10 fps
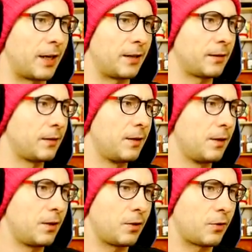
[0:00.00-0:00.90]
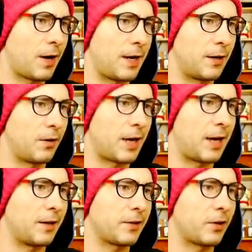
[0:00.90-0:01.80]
right? Great. Okay.